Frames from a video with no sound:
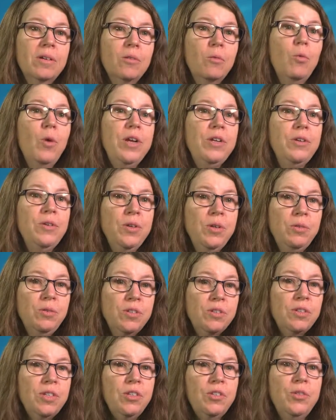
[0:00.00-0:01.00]
when you
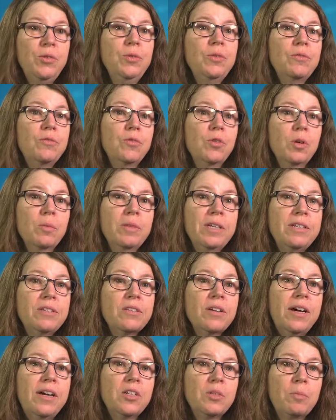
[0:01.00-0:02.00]
use these uniformly
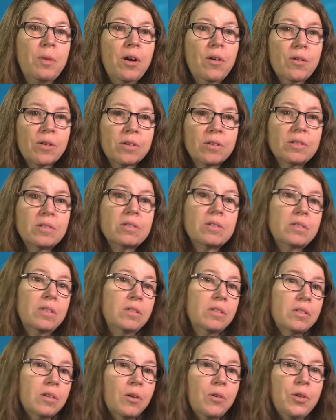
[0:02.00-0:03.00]
sized particles,
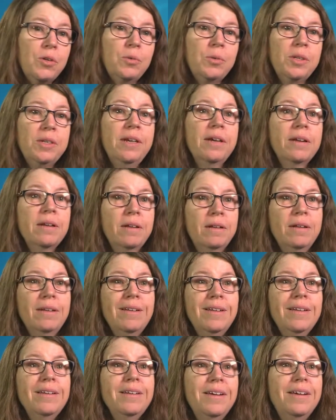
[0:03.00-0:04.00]
and so you would get an
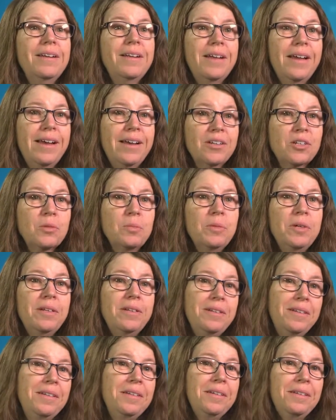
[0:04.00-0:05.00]
enhancement
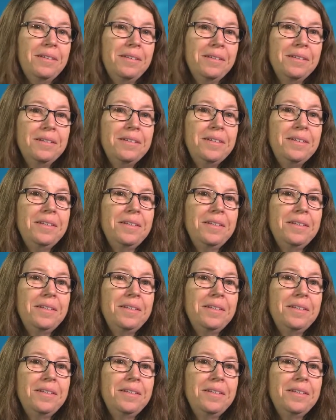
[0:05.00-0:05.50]
in